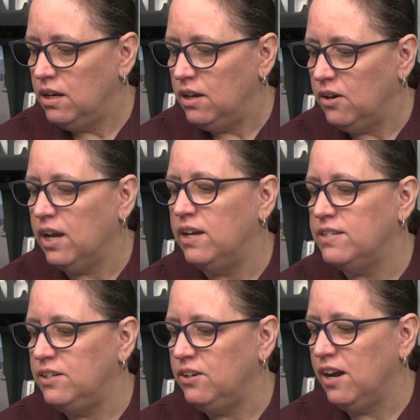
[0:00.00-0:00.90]
Okay,
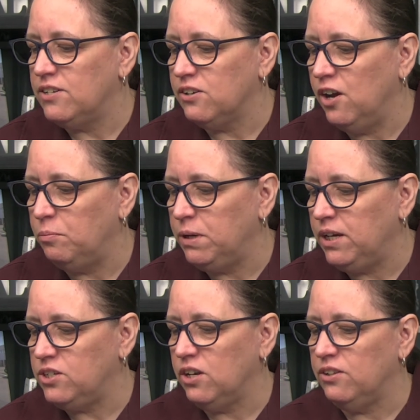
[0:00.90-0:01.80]
so you guys are helping
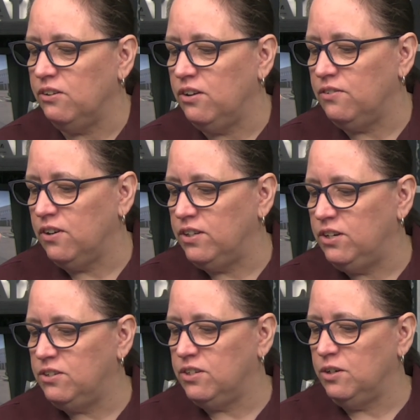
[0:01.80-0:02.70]
each other over on
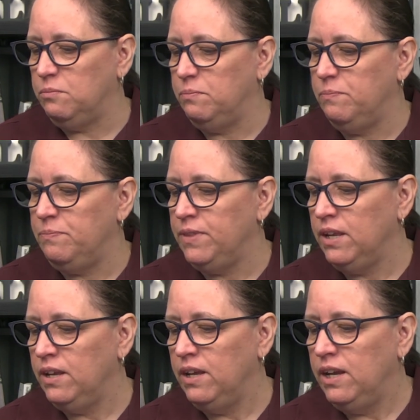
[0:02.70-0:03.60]
YouTube.
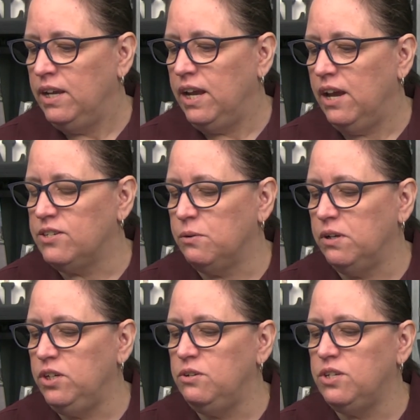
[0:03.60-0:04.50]
Yeah, so
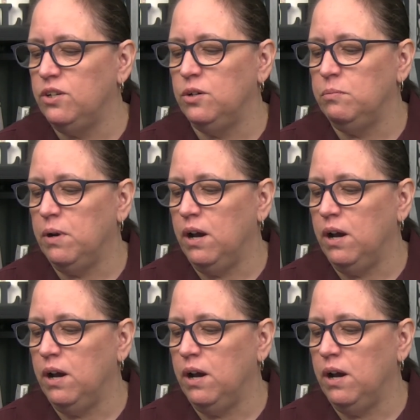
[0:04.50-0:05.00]
on YouTube,